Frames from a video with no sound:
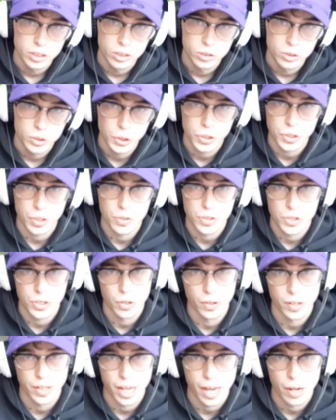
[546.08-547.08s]
Just goes to
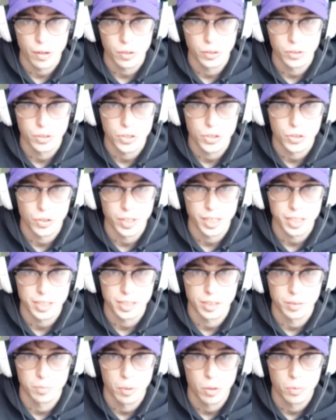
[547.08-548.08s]
show you how good the string is
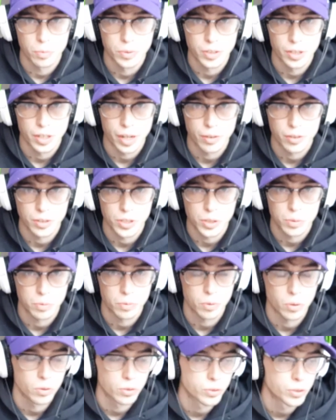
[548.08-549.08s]
at the moment. How can you
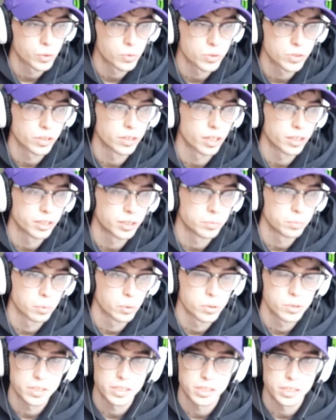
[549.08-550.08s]
score 219
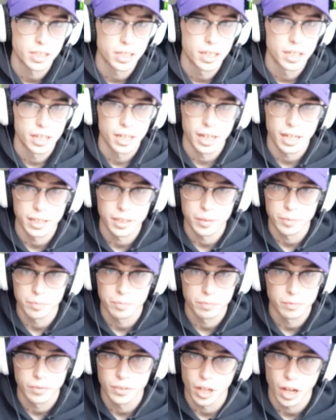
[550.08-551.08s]
points and
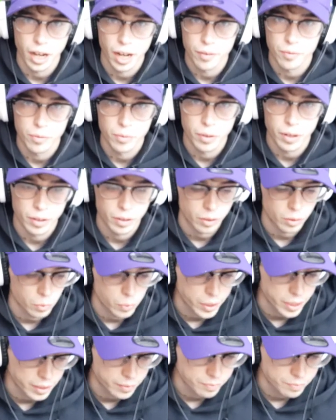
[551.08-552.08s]
not have a
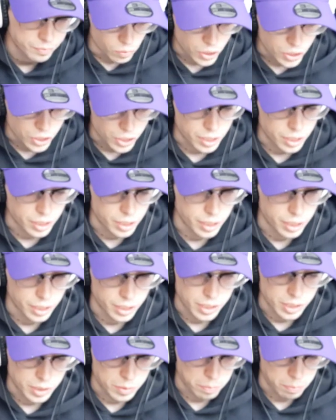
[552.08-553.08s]
win? Richie
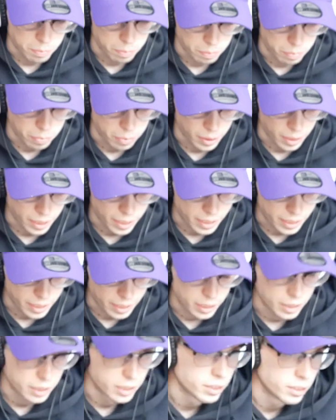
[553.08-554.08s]
is
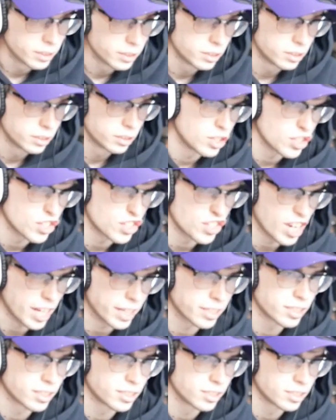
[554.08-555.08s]
playing...
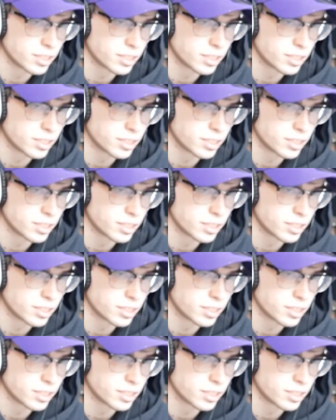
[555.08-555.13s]
Shit.